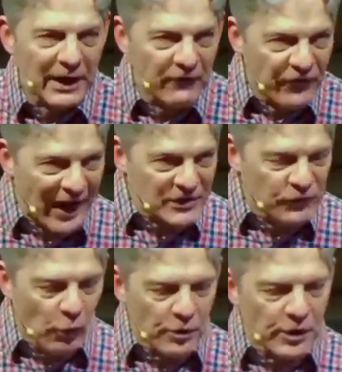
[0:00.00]
But they
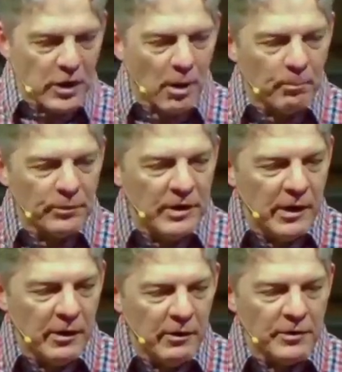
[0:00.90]
fast forward a
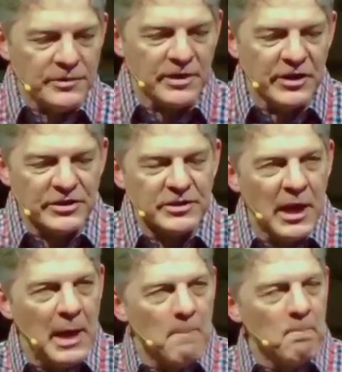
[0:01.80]
couple years, and
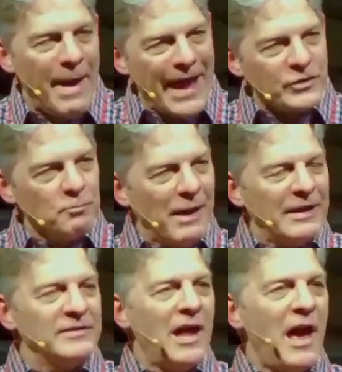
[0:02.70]
this
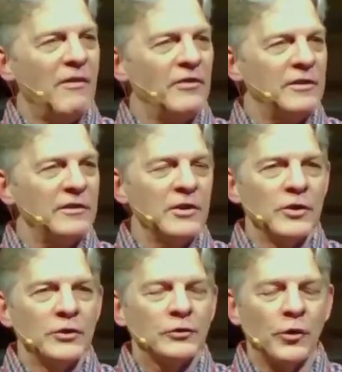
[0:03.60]
match made in
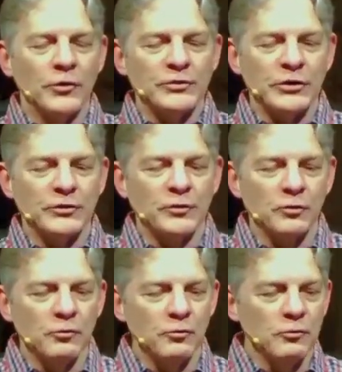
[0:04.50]
heaven turns
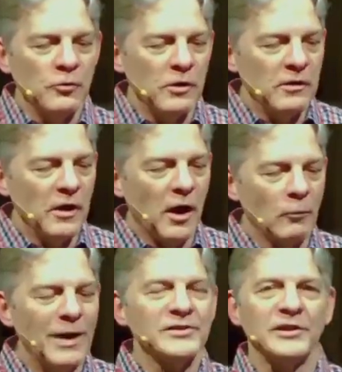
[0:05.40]
into
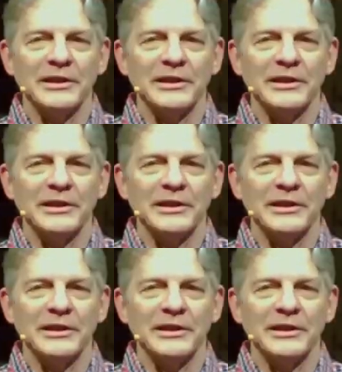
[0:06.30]
a